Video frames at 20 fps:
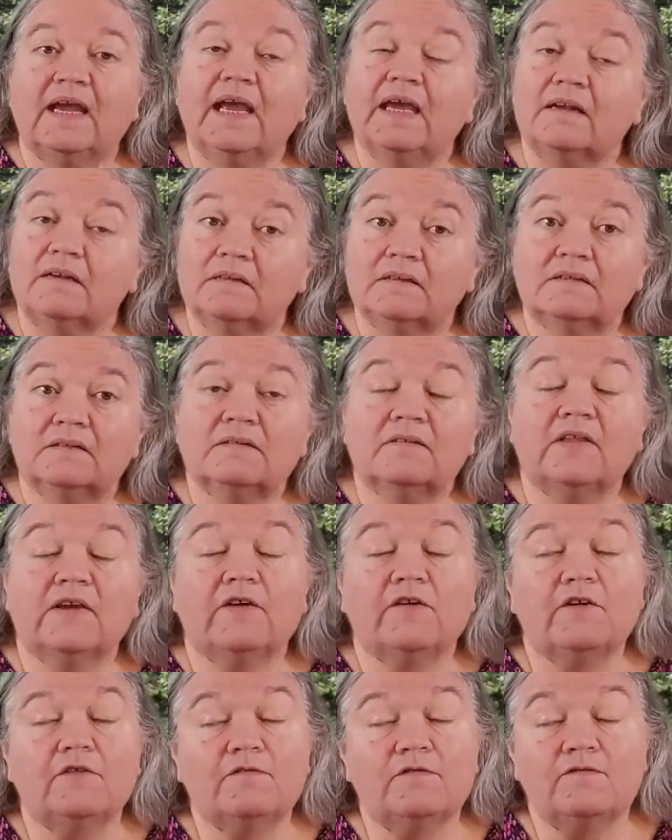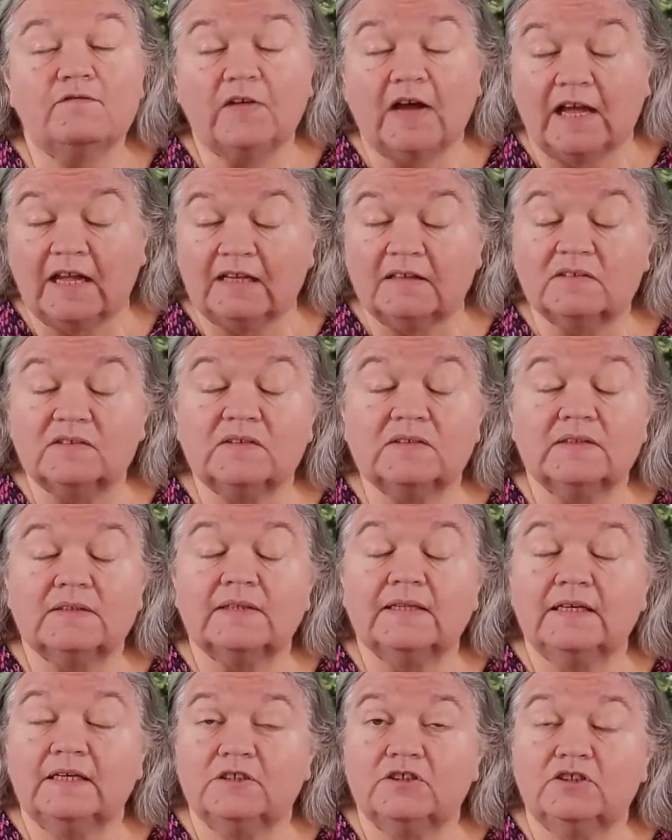and there are files
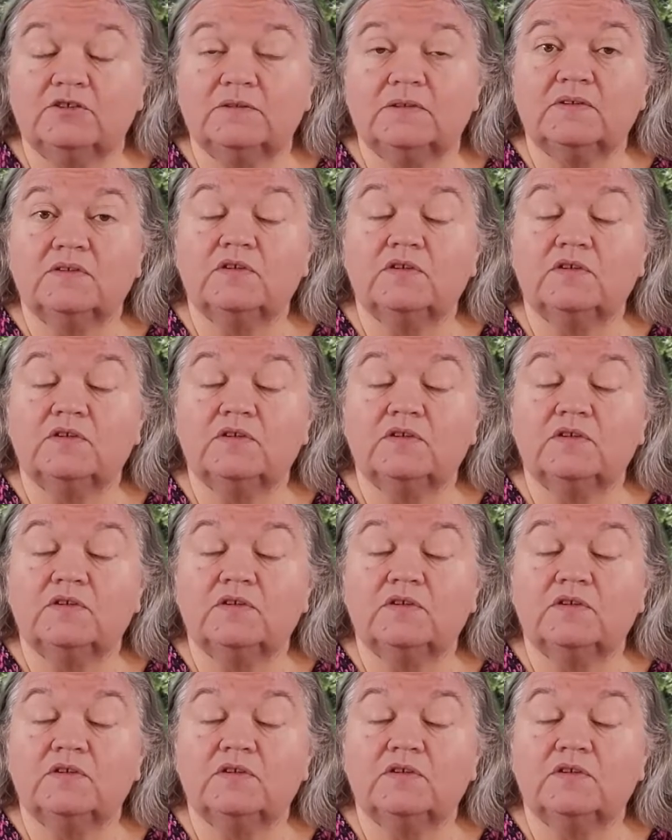linked to it,